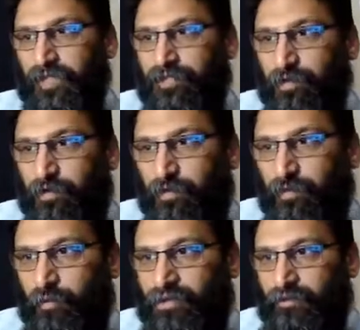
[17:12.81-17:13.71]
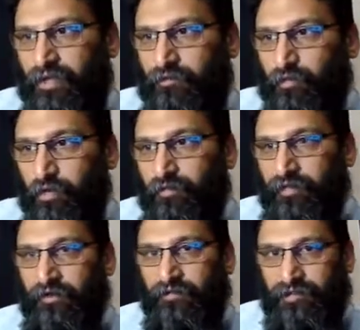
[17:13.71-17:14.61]
So we should make more of an
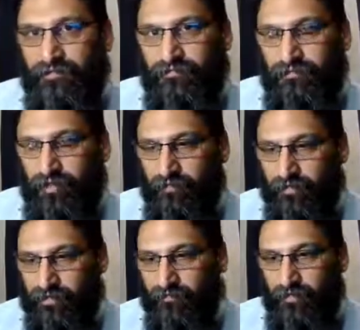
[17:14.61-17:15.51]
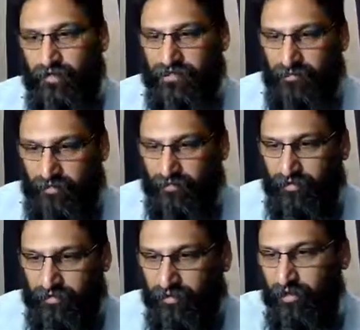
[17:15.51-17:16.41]
effort, first of all, as people